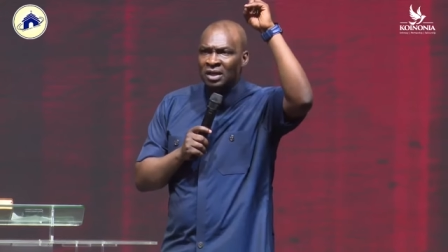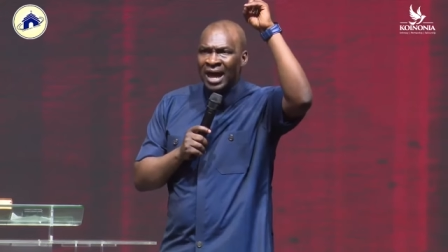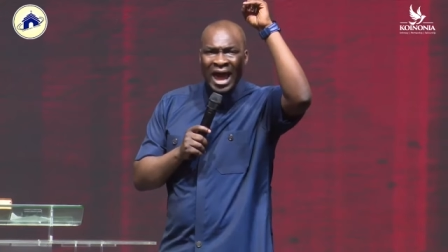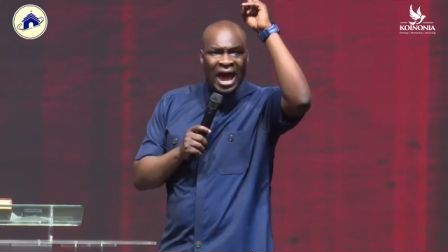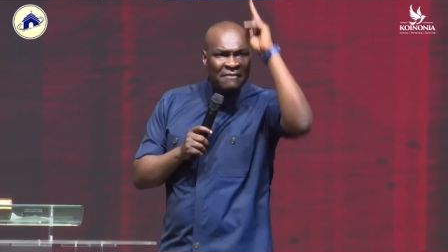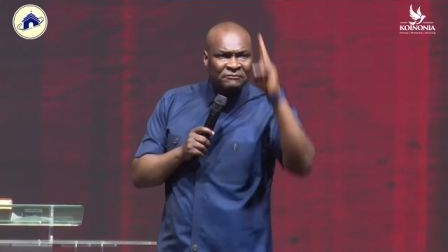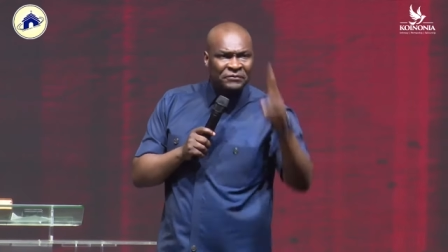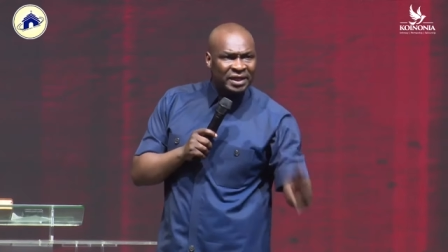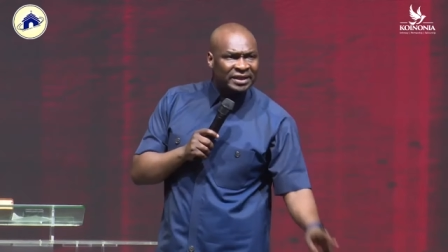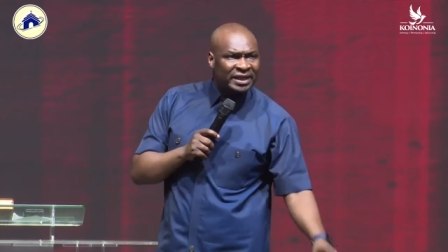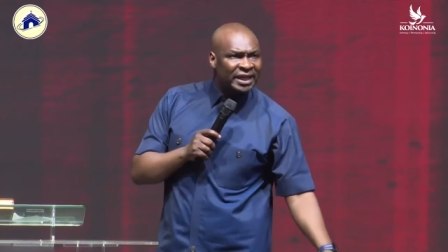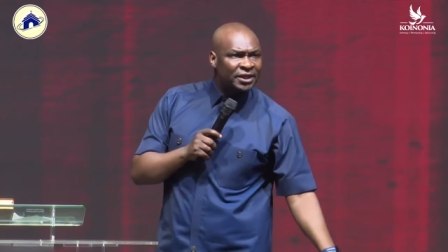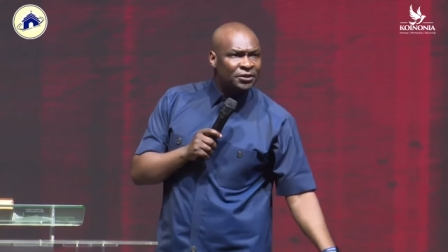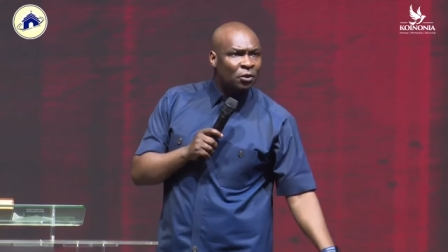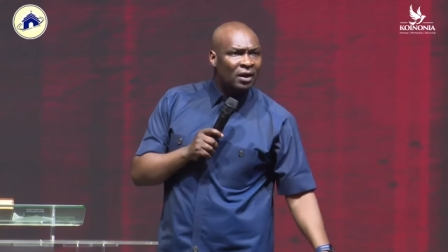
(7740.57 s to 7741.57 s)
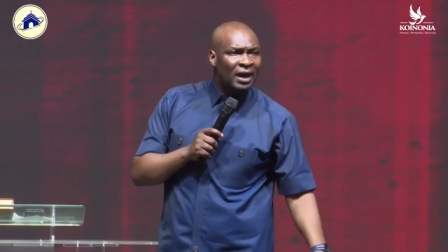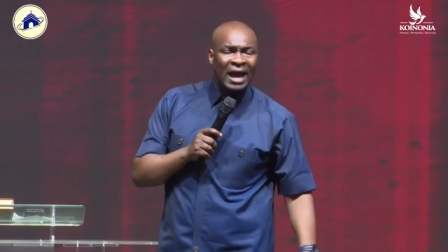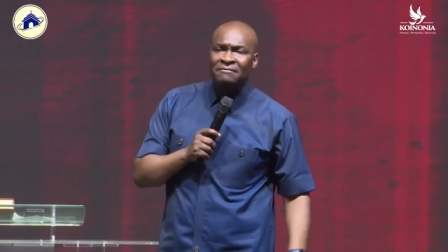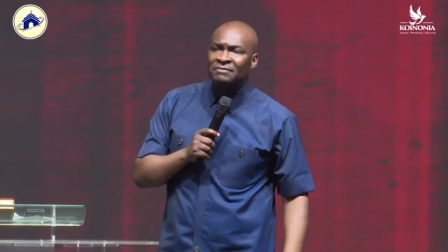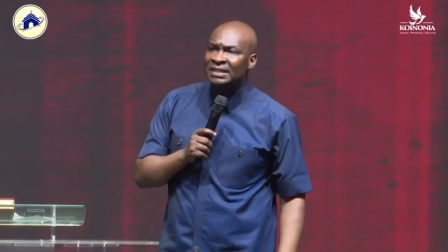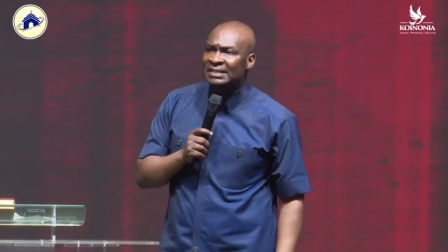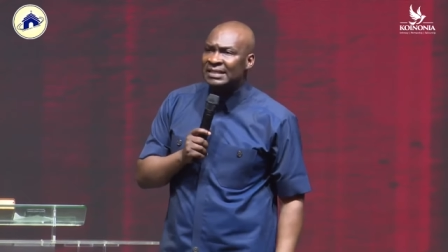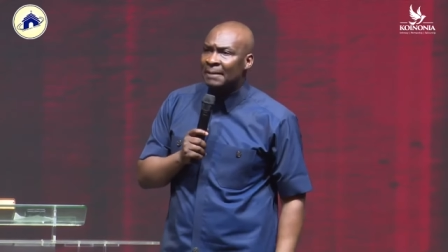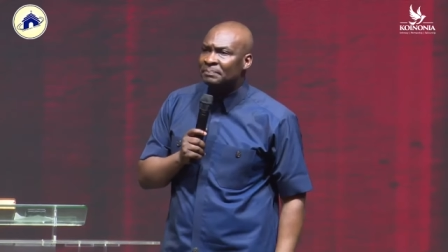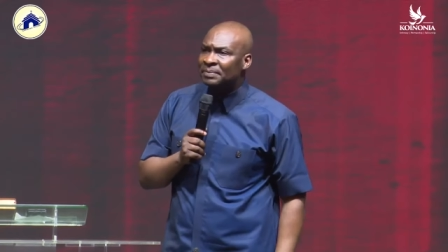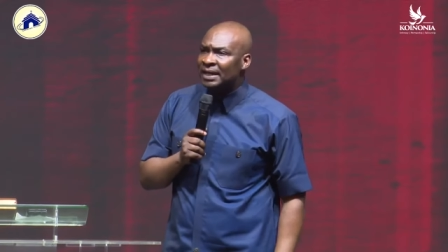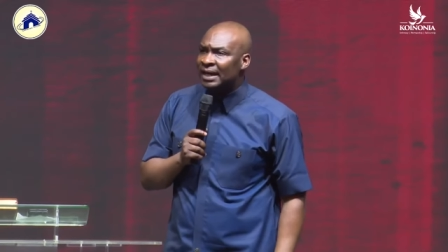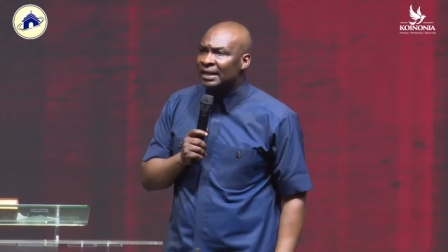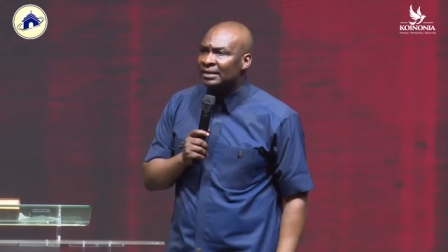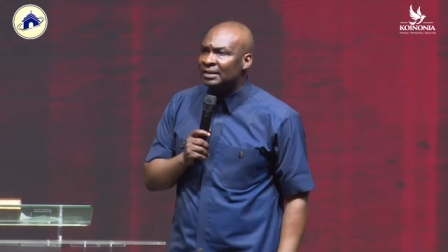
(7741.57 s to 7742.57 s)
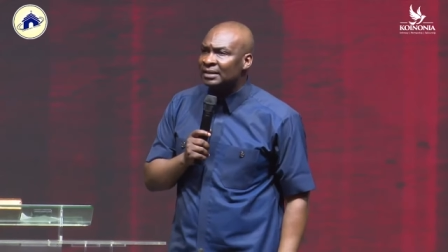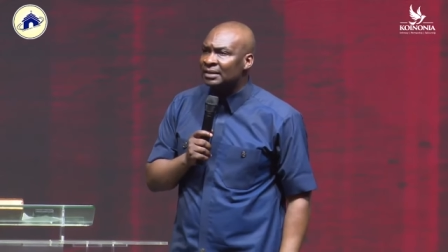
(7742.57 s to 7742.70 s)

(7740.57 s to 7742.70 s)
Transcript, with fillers: everything in your life disappeared.